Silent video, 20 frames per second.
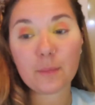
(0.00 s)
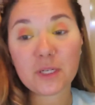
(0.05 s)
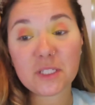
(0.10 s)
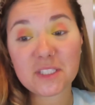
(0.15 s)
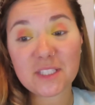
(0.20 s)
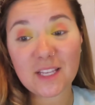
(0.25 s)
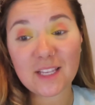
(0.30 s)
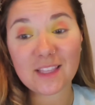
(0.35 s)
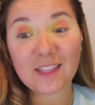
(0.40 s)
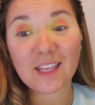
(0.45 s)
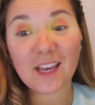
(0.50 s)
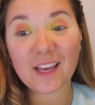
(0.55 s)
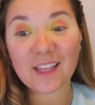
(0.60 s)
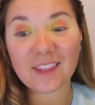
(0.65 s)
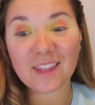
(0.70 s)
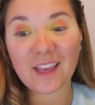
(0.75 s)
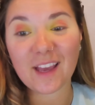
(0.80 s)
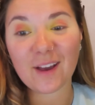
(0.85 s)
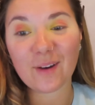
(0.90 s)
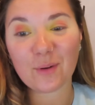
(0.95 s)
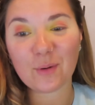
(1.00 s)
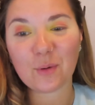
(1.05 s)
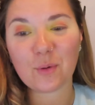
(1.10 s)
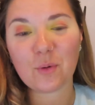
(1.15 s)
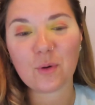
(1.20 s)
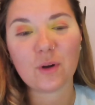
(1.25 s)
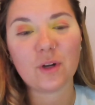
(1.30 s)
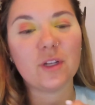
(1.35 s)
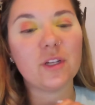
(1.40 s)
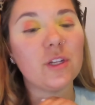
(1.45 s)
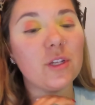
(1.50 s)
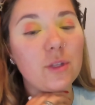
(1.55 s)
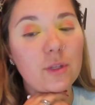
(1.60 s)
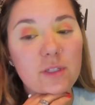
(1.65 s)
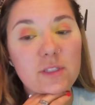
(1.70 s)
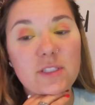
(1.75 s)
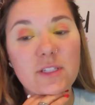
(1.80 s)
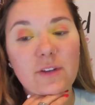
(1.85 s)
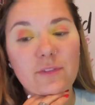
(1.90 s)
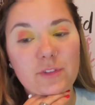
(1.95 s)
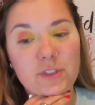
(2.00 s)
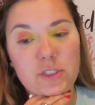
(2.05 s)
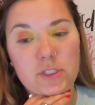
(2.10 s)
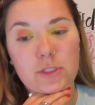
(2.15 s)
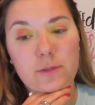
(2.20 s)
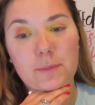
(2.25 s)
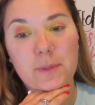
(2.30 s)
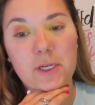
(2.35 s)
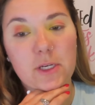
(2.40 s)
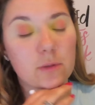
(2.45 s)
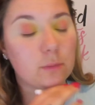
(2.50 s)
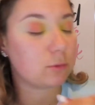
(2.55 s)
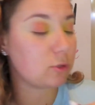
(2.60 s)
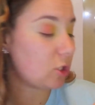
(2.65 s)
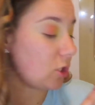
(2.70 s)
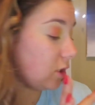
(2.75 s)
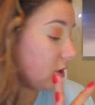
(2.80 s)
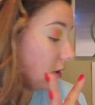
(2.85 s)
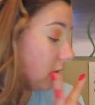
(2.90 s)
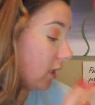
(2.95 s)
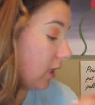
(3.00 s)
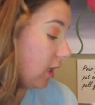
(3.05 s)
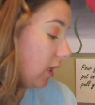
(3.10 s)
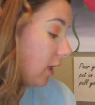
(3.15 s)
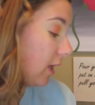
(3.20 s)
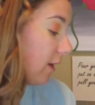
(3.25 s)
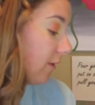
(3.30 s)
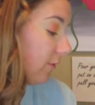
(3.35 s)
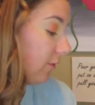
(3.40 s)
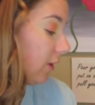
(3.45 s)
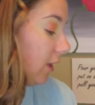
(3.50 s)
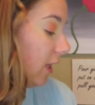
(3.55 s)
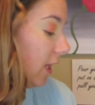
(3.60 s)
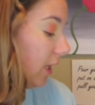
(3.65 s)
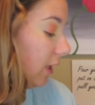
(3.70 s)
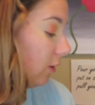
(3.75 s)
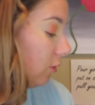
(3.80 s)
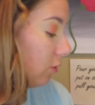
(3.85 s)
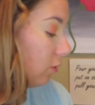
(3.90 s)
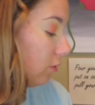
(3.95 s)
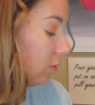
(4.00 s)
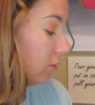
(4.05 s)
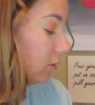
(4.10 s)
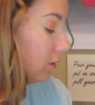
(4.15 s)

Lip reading: going to take that in the outer corner. You can definitely see my double chin in every angle.